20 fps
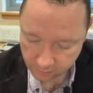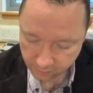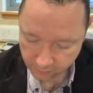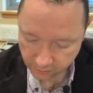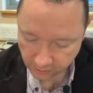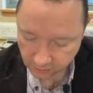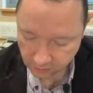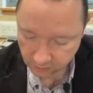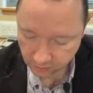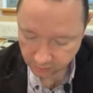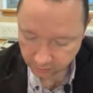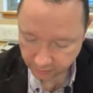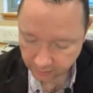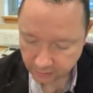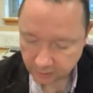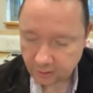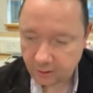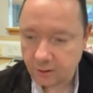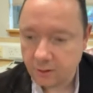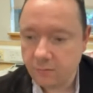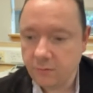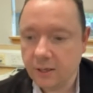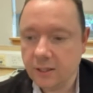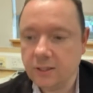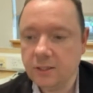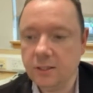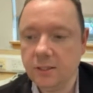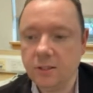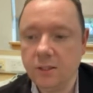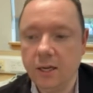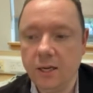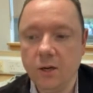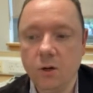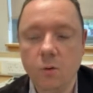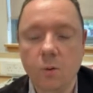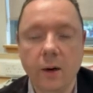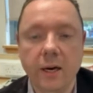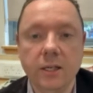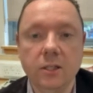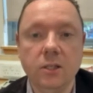There's the gradient, there's this
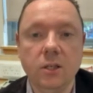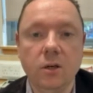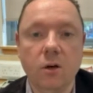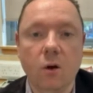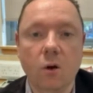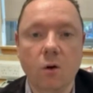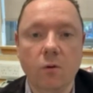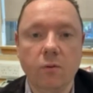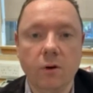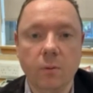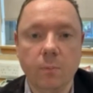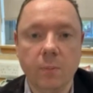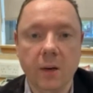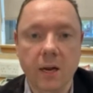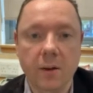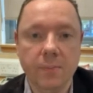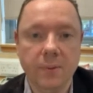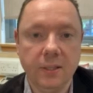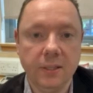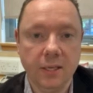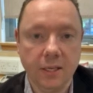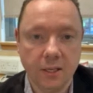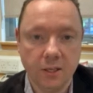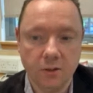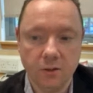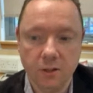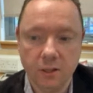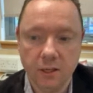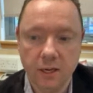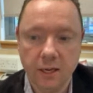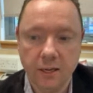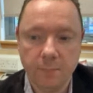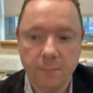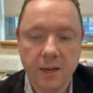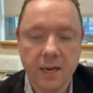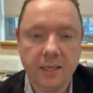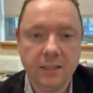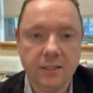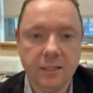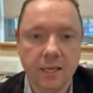equation of our perpendicular
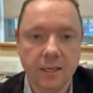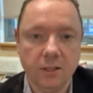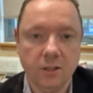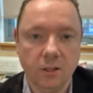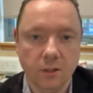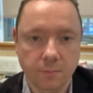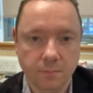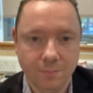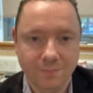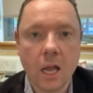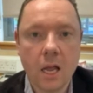bisector.